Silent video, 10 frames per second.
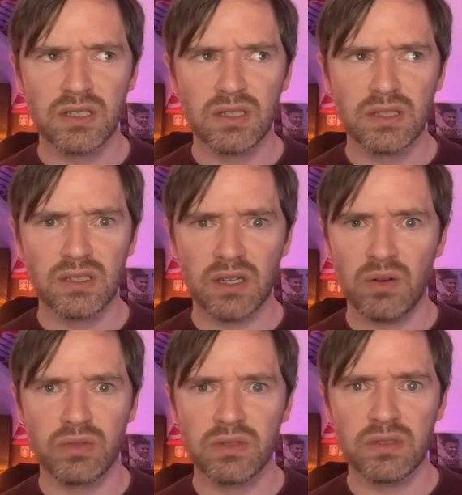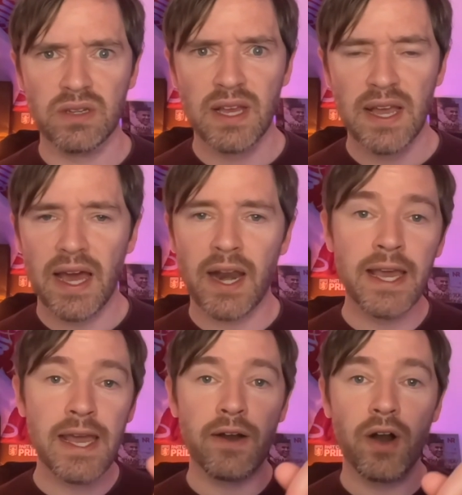Because I wouldn't. And I
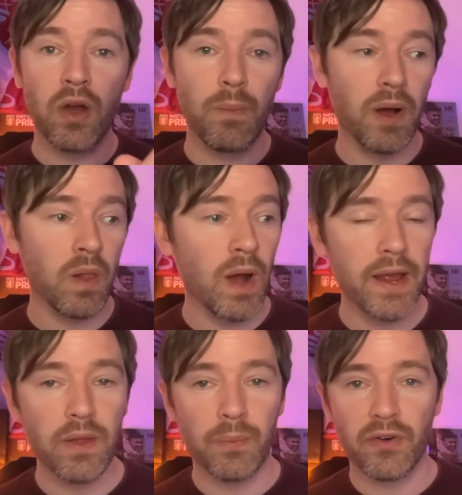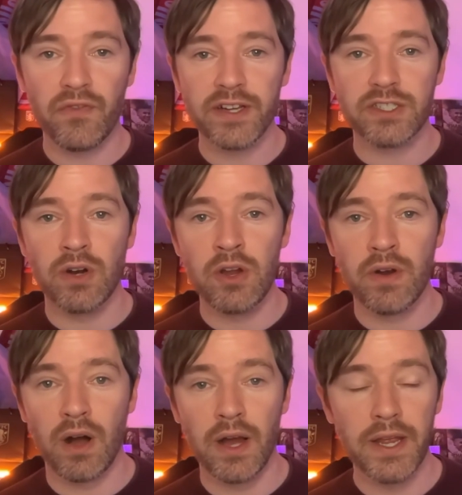hear, by the way, that Professor
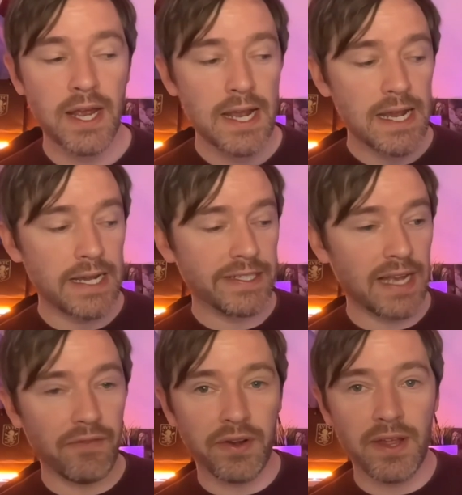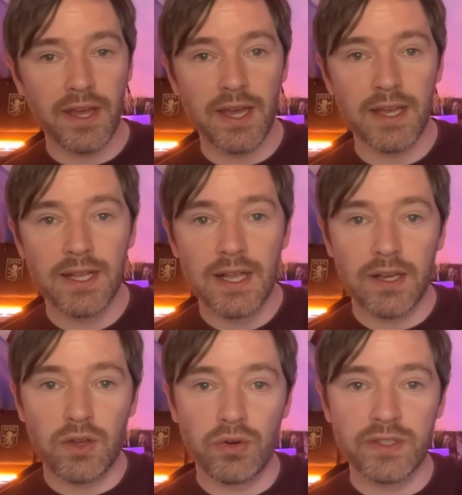Unai is having,
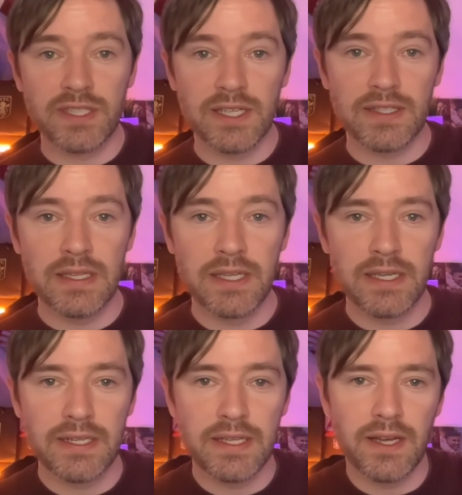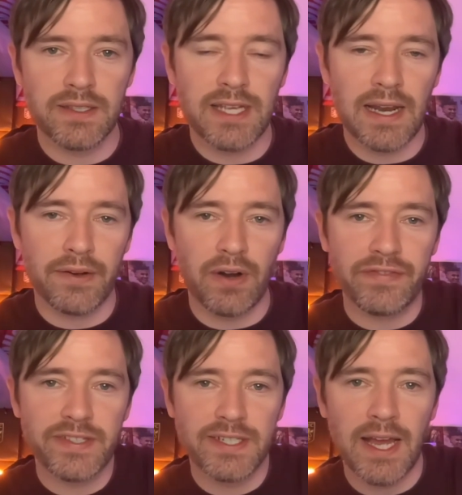according to the Telegraph
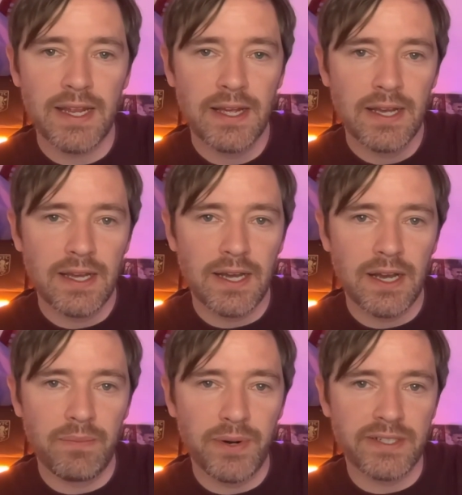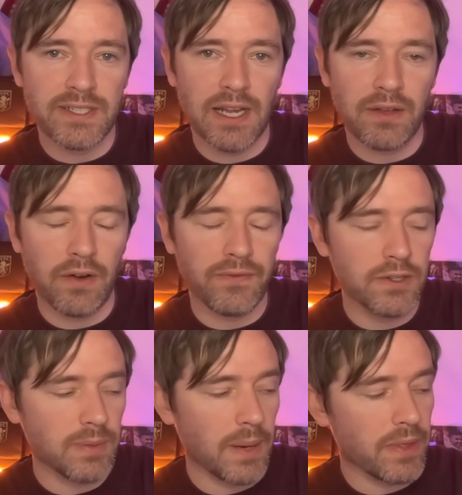today, Britain's Telegraph
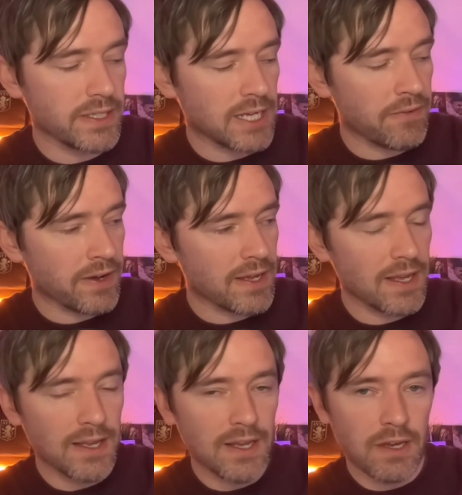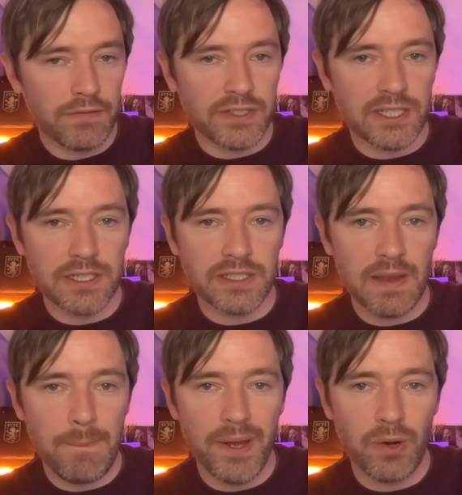newspaper, that he's having a facility
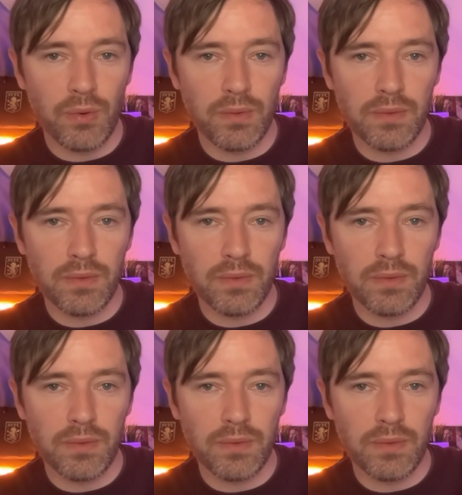built